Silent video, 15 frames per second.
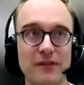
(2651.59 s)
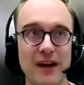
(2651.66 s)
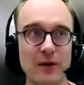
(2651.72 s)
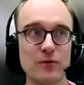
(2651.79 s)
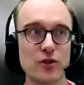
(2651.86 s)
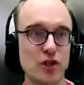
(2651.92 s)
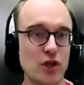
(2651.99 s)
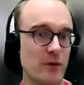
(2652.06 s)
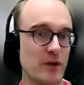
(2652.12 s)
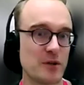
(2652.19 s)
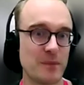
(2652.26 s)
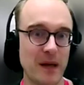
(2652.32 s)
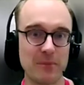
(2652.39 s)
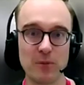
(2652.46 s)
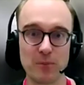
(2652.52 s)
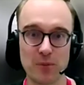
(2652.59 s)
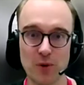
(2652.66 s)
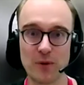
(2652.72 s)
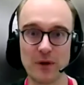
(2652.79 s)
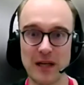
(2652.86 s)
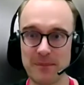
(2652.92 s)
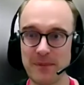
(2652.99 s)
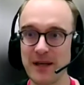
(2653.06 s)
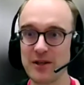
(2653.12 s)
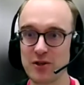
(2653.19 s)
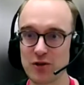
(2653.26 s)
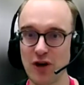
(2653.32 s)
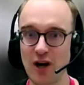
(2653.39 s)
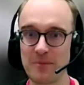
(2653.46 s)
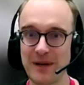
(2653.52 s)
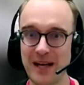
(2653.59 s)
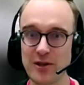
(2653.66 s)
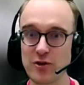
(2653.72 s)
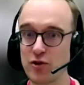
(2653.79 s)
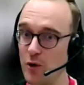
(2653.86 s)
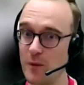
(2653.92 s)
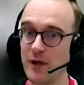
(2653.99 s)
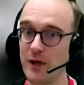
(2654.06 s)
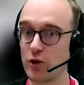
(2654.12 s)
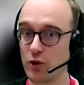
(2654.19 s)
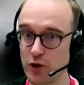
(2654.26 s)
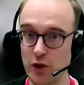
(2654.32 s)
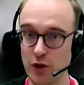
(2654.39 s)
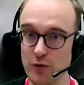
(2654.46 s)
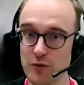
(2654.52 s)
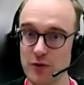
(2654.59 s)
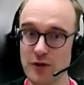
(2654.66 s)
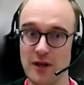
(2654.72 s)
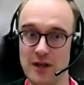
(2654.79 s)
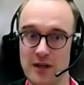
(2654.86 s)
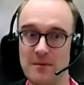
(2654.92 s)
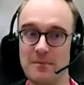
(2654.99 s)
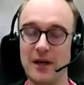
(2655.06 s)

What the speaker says: found Jewish people broadly being described as Jewish or Jews,